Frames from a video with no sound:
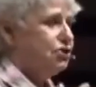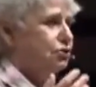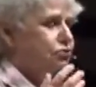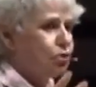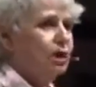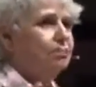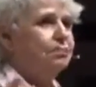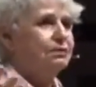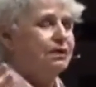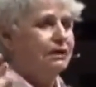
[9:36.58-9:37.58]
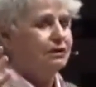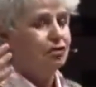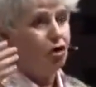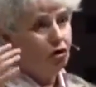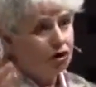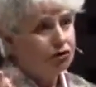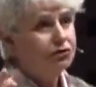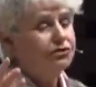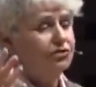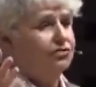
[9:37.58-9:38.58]
she grew up in an
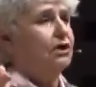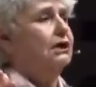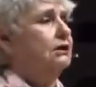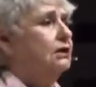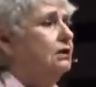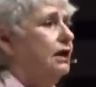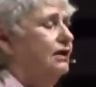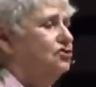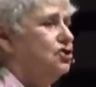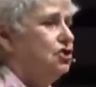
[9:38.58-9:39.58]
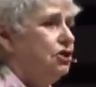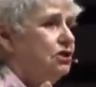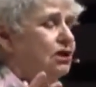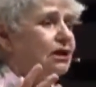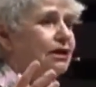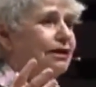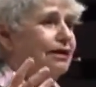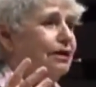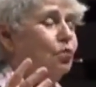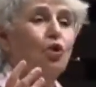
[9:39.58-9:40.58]
honor society and she
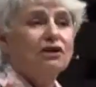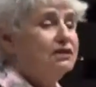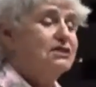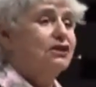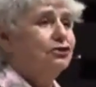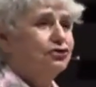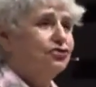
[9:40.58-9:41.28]
uh, wanted to tell her